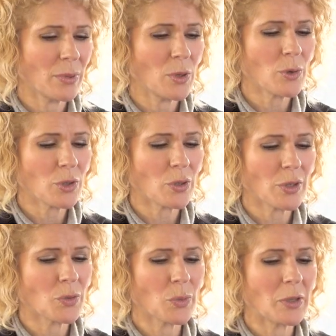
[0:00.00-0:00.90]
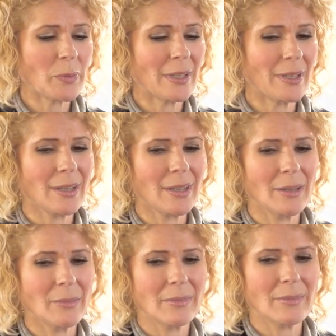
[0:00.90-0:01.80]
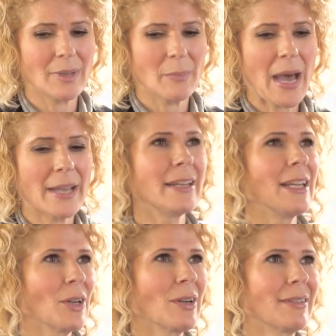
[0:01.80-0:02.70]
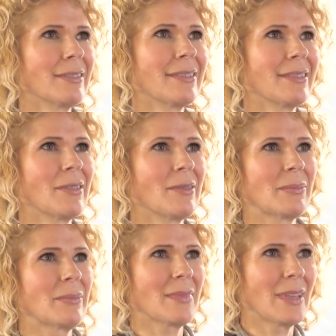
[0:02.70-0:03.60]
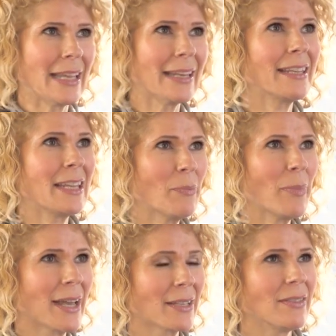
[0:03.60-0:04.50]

Blue Orchard has really been um, a pioneer in the impact